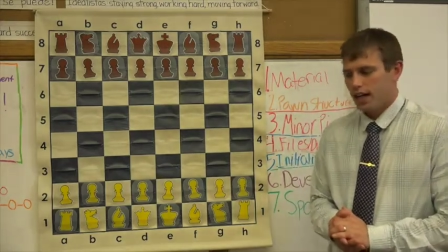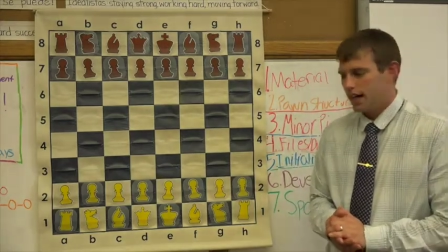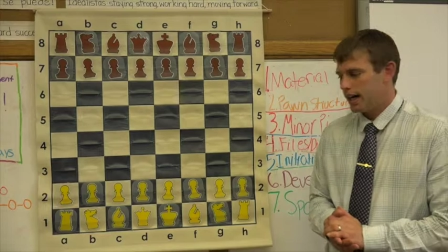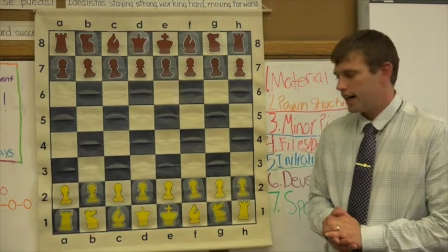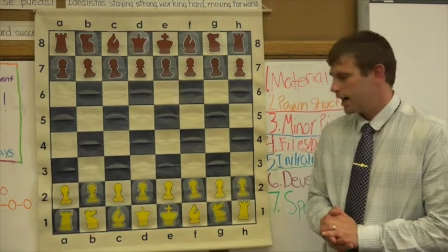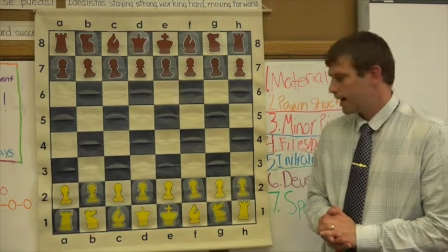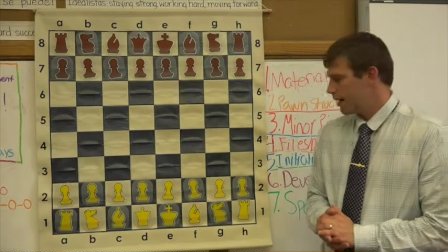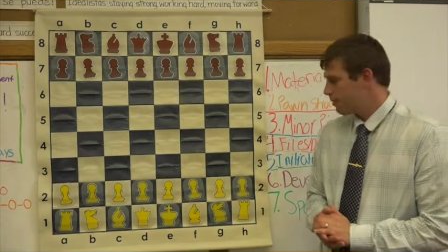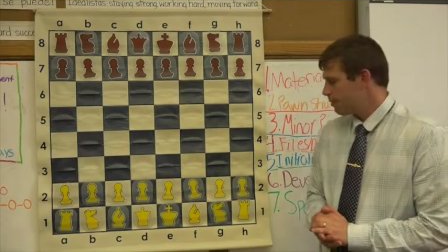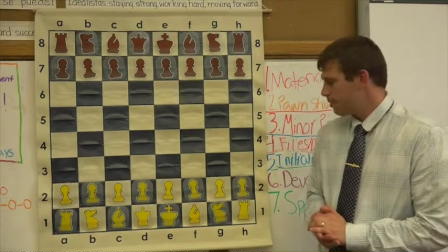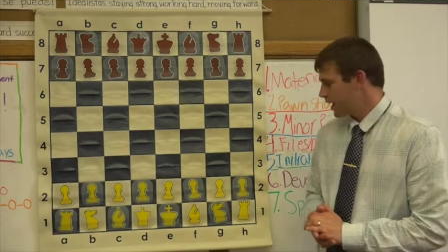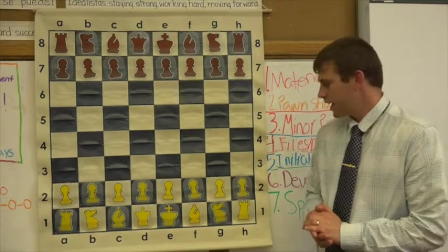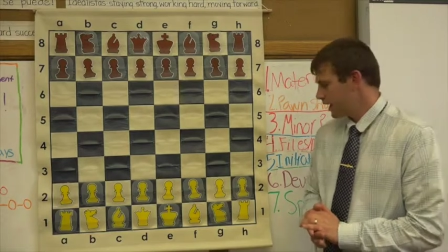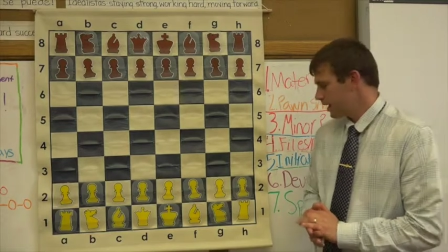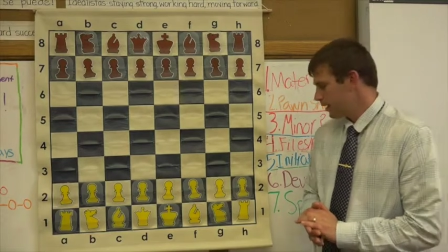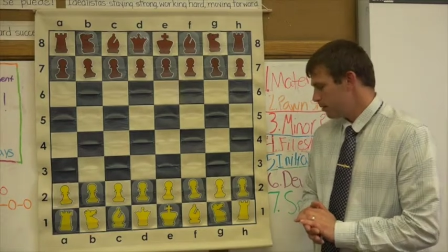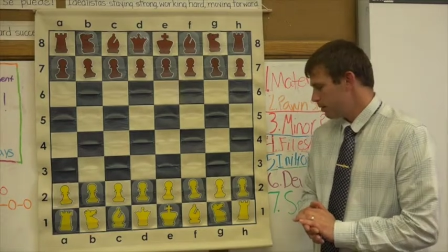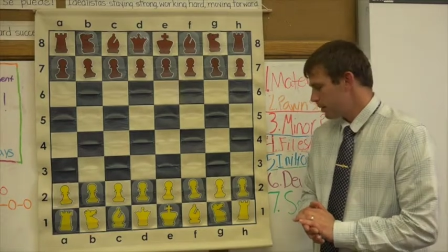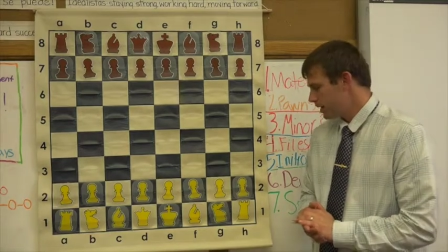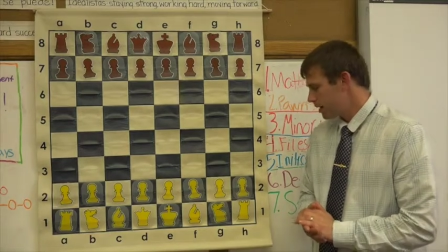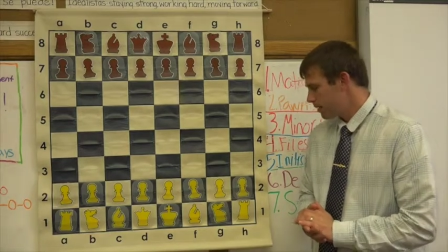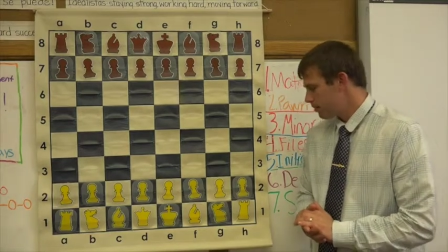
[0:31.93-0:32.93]

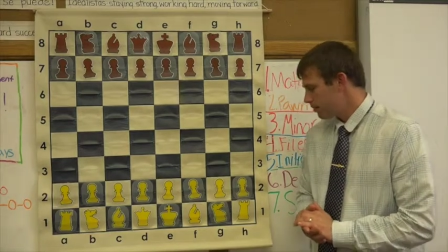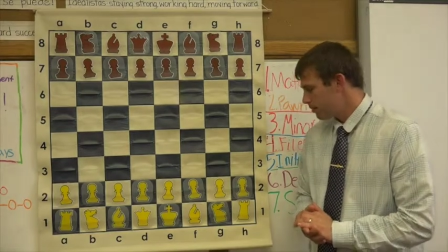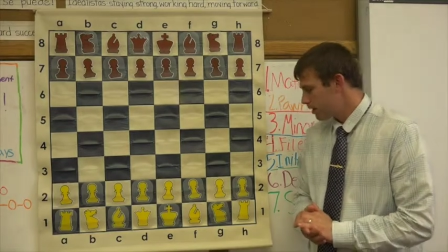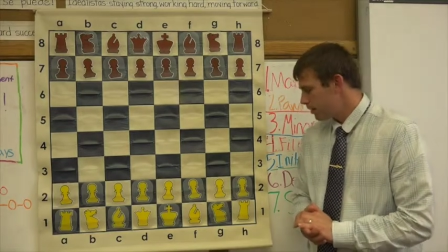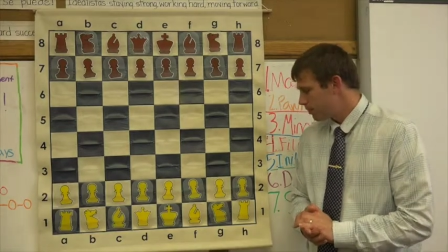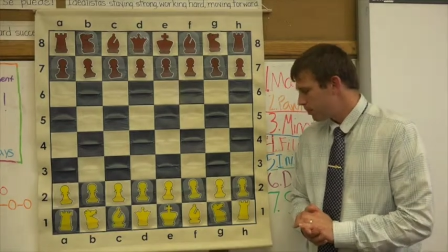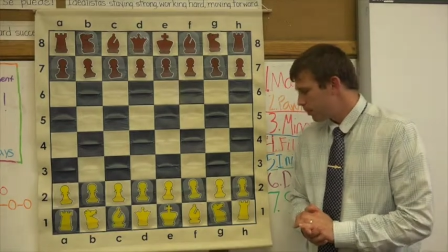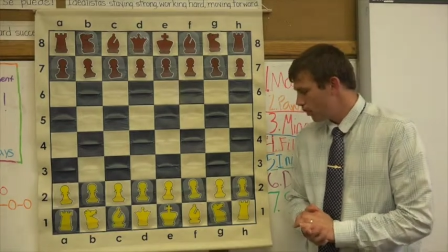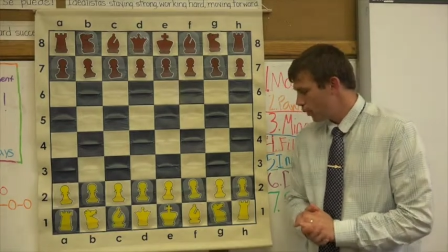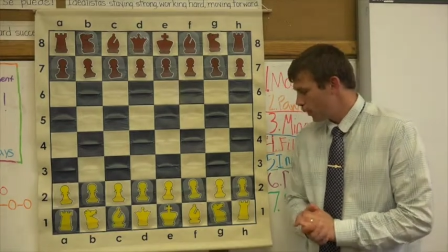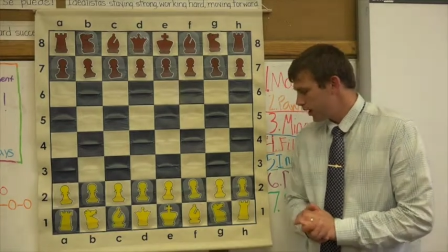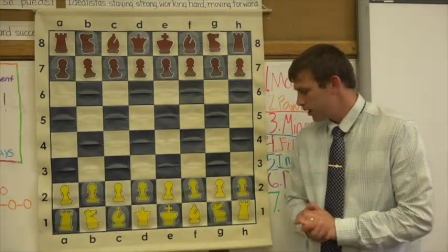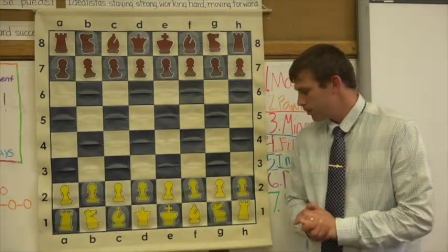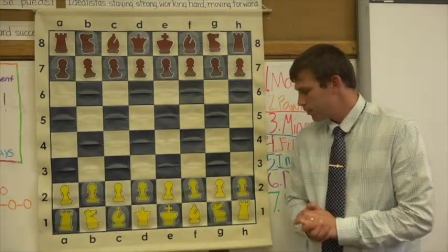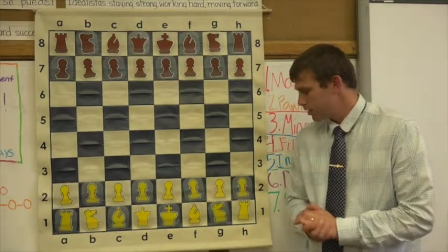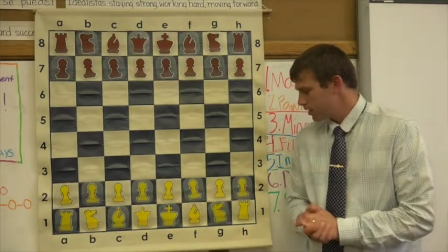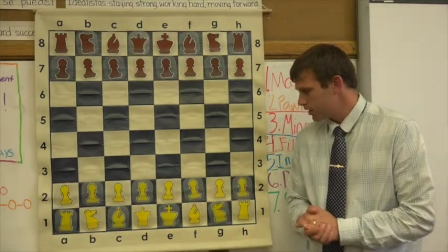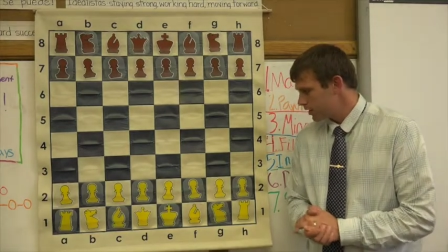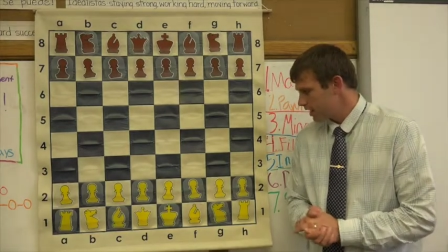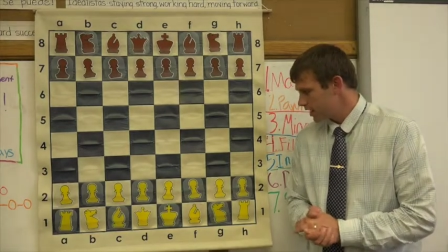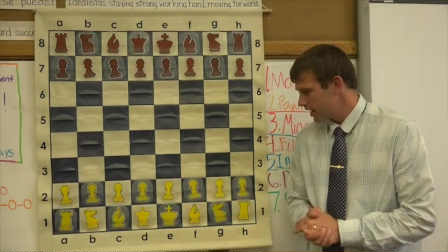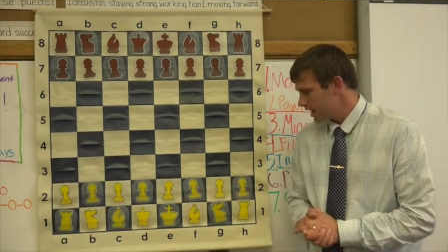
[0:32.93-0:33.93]
But the point
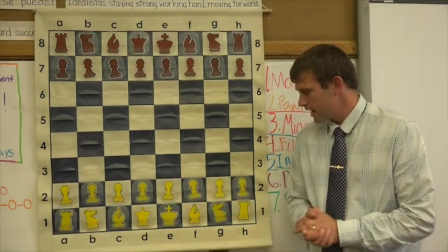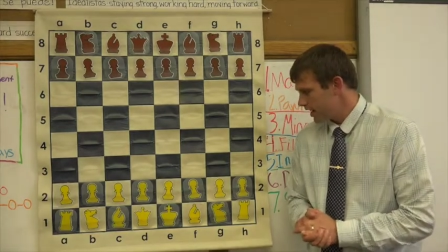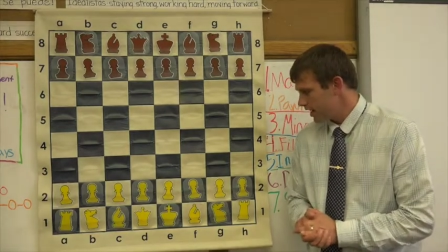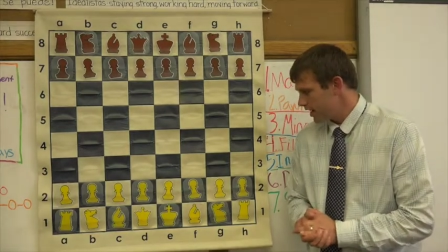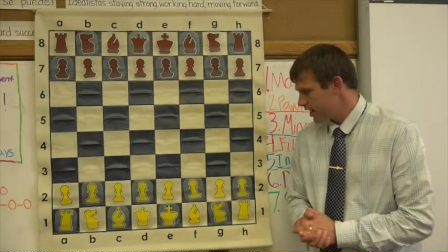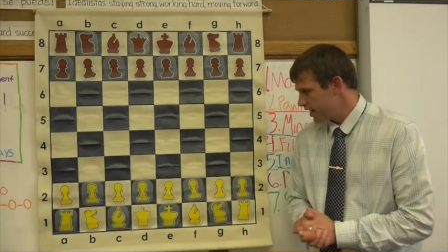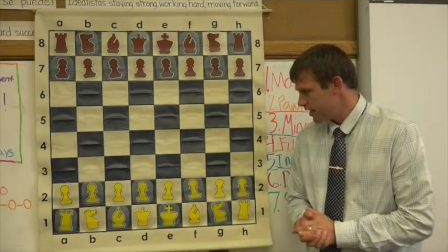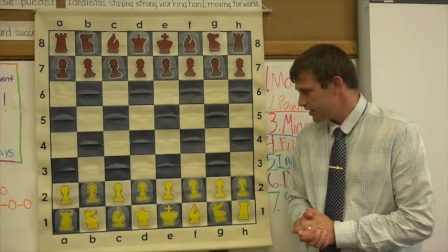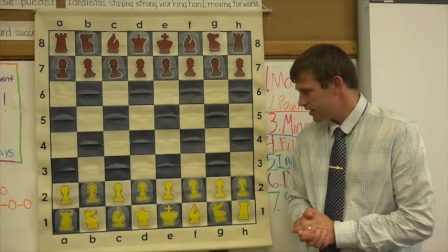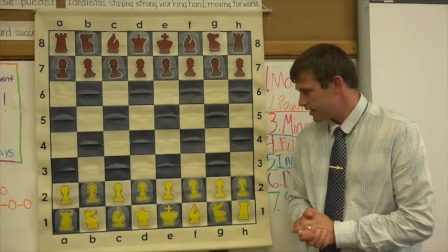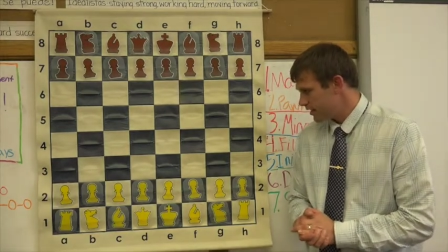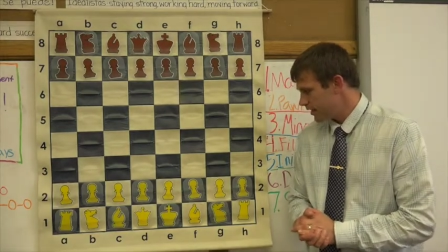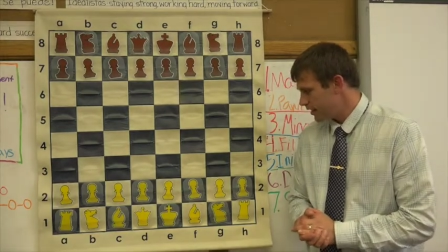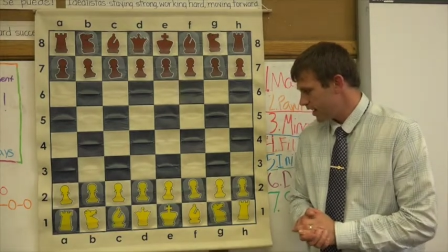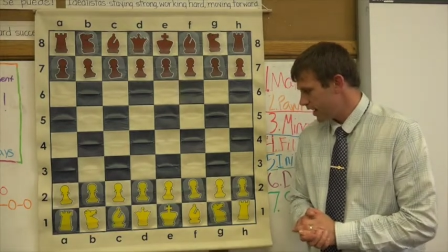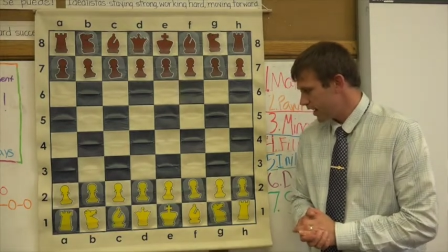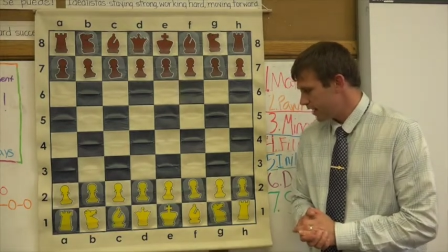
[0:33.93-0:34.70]
really is,